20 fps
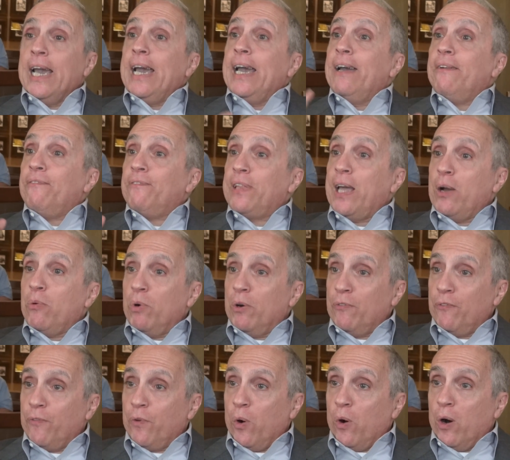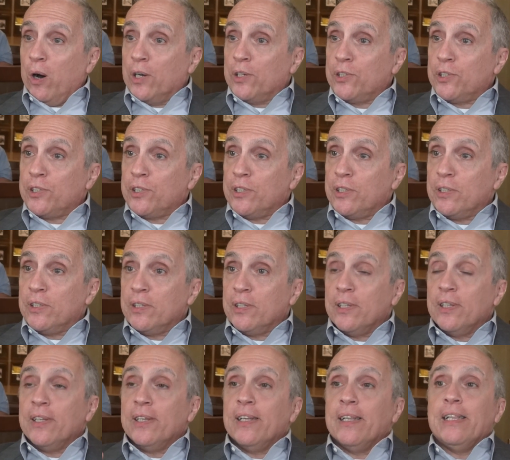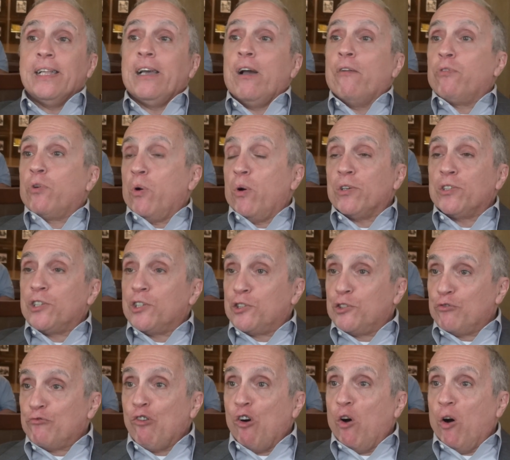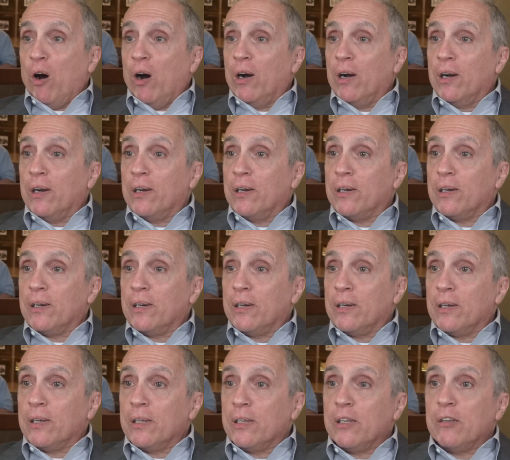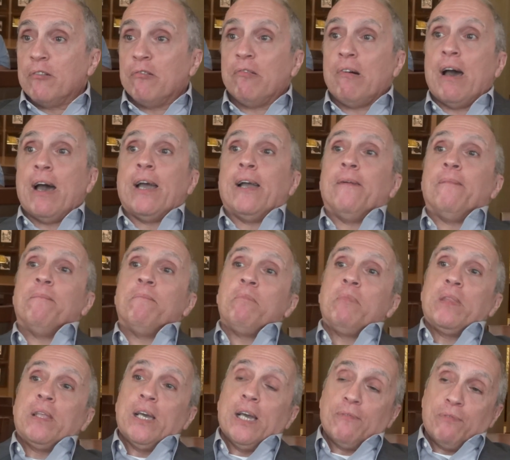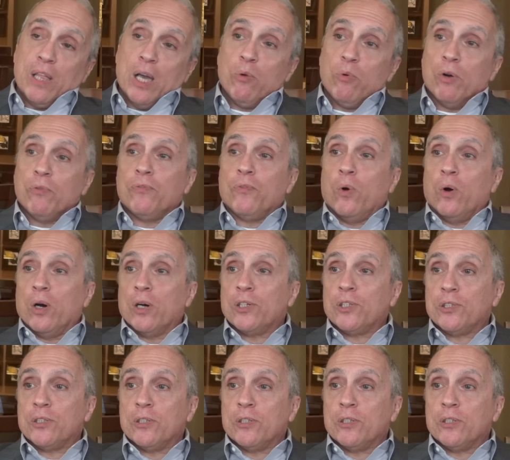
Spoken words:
If they were forced, of course it's wrong. Right, if they were forced.